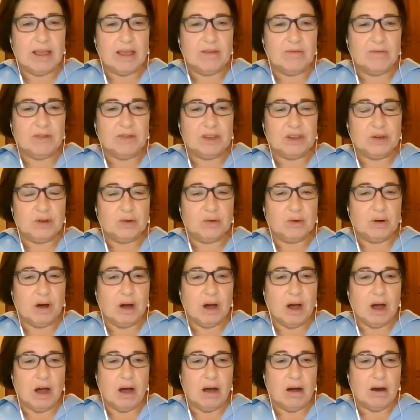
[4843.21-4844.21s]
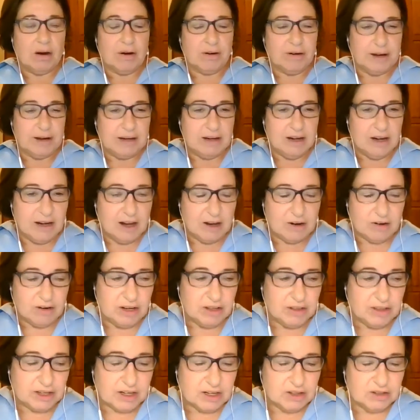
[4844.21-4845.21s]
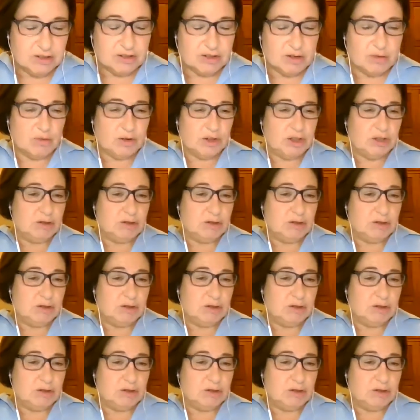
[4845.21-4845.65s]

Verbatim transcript: If you are in an area of the country where